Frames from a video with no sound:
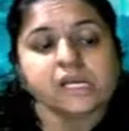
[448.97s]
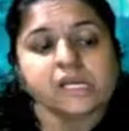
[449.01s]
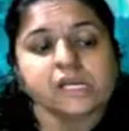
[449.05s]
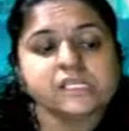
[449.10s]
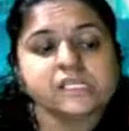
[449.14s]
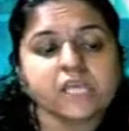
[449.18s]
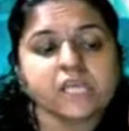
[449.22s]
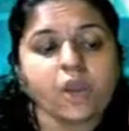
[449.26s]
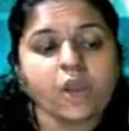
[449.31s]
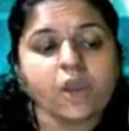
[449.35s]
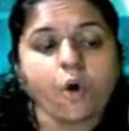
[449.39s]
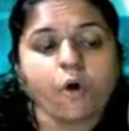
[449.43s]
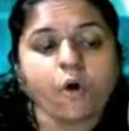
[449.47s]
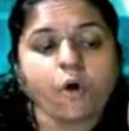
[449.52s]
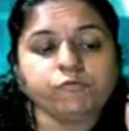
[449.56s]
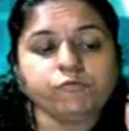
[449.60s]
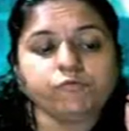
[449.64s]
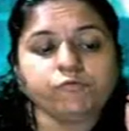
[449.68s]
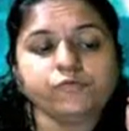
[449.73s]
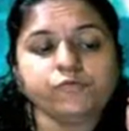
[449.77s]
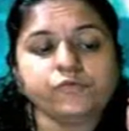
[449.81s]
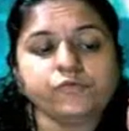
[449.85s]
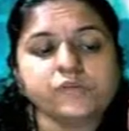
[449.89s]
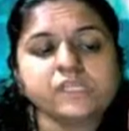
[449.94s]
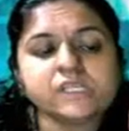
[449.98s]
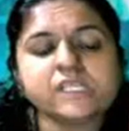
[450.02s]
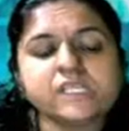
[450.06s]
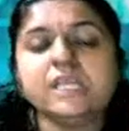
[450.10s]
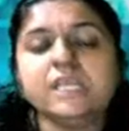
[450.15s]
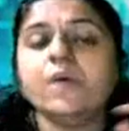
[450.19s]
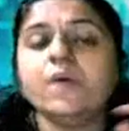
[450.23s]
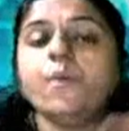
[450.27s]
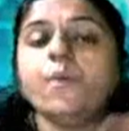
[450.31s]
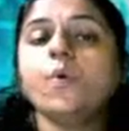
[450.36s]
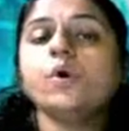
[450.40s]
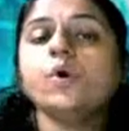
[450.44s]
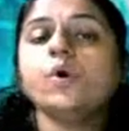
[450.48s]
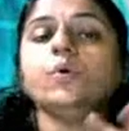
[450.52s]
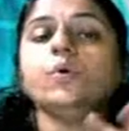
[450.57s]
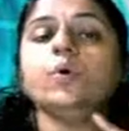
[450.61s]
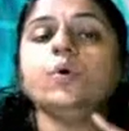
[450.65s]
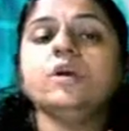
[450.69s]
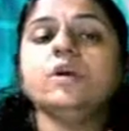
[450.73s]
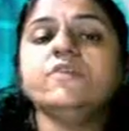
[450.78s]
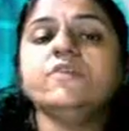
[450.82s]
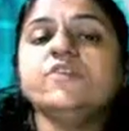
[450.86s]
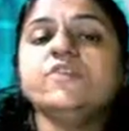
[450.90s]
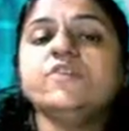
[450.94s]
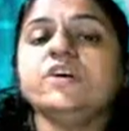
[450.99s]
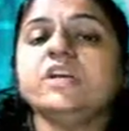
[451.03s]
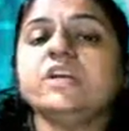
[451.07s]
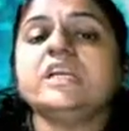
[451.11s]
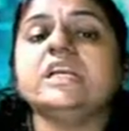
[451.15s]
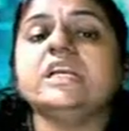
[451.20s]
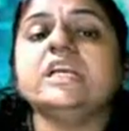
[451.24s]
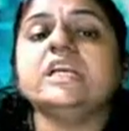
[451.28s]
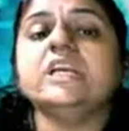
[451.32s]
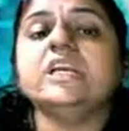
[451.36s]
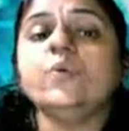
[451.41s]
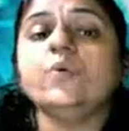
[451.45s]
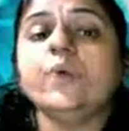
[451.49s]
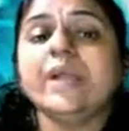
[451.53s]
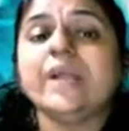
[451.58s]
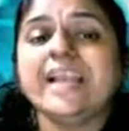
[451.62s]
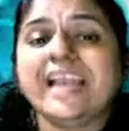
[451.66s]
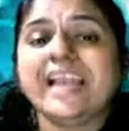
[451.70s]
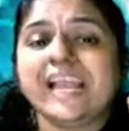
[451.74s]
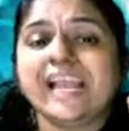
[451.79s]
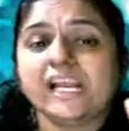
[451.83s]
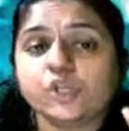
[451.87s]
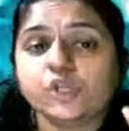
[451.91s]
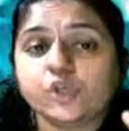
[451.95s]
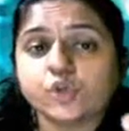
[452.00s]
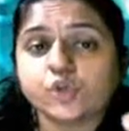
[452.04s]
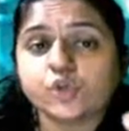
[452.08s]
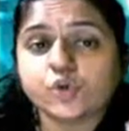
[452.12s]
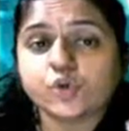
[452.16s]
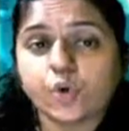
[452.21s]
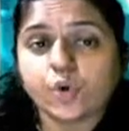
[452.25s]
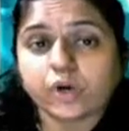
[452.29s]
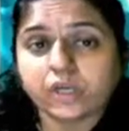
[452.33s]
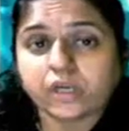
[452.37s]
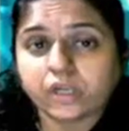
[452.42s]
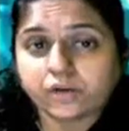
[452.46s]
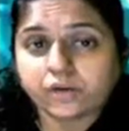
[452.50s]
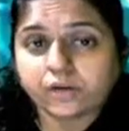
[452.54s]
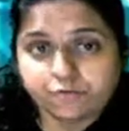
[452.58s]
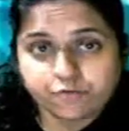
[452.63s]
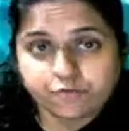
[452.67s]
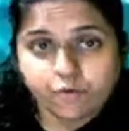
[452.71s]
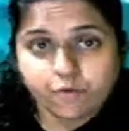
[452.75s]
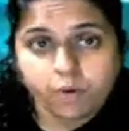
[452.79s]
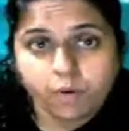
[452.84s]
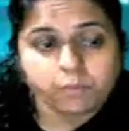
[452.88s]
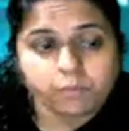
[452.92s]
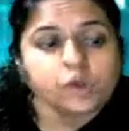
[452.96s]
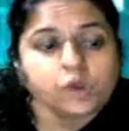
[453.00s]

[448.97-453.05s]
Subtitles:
Okay, obviously they want to convert it into electronic form.